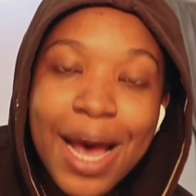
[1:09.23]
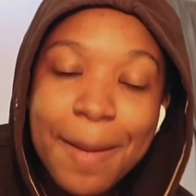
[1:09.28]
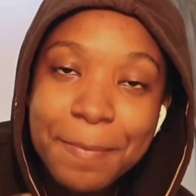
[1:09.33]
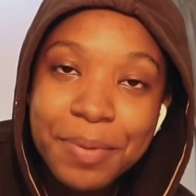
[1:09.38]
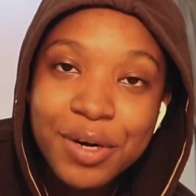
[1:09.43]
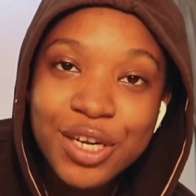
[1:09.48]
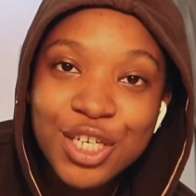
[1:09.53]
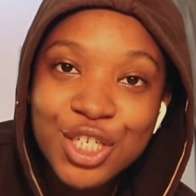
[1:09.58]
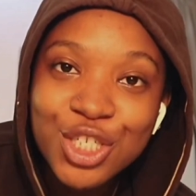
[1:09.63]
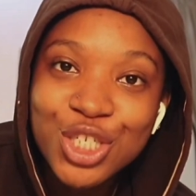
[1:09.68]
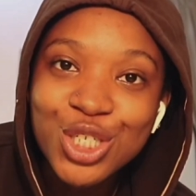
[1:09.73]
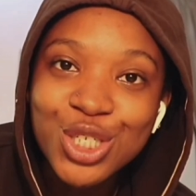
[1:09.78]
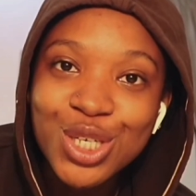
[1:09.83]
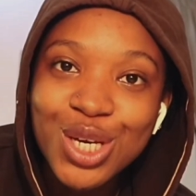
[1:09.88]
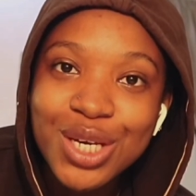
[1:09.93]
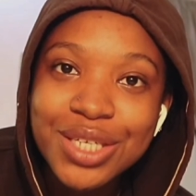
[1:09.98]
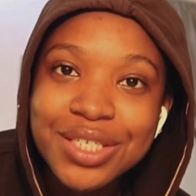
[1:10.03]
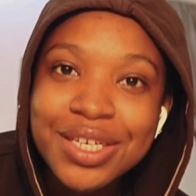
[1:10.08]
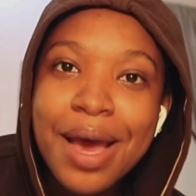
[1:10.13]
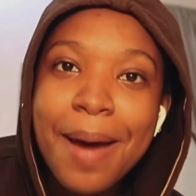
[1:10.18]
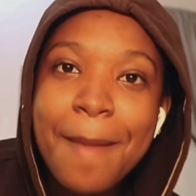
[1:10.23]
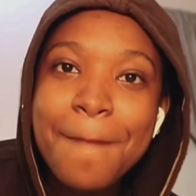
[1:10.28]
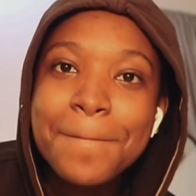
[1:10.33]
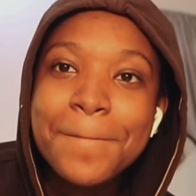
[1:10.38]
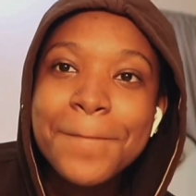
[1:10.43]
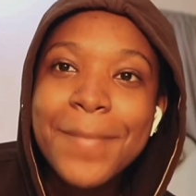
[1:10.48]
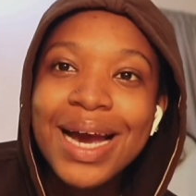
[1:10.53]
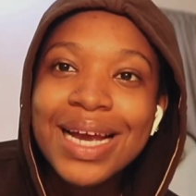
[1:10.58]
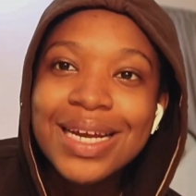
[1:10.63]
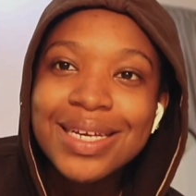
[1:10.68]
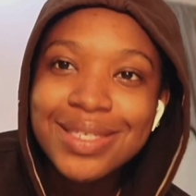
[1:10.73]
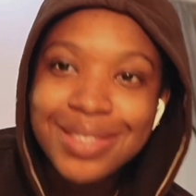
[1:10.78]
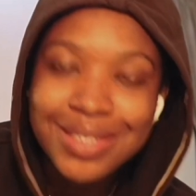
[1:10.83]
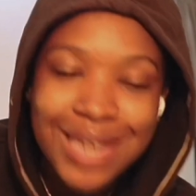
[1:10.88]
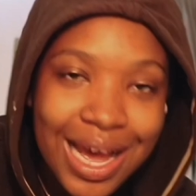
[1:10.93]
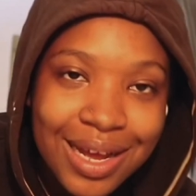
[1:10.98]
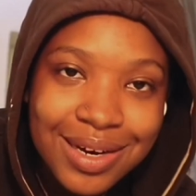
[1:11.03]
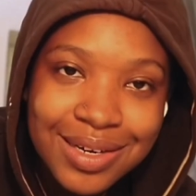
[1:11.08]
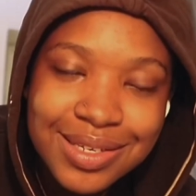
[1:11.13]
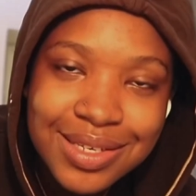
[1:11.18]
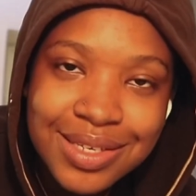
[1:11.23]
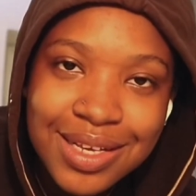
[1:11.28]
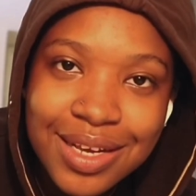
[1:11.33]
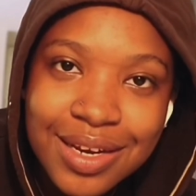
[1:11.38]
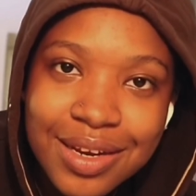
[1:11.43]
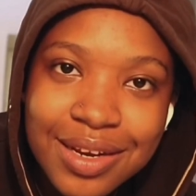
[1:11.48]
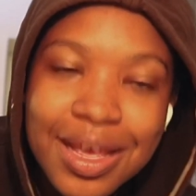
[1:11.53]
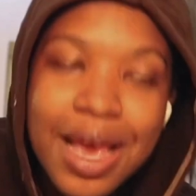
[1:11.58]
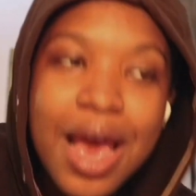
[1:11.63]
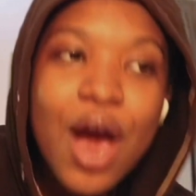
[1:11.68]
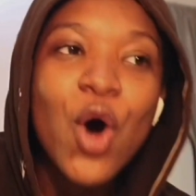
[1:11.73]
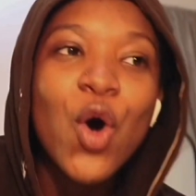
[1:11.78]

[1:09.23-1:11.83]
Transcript: appreciate my dancing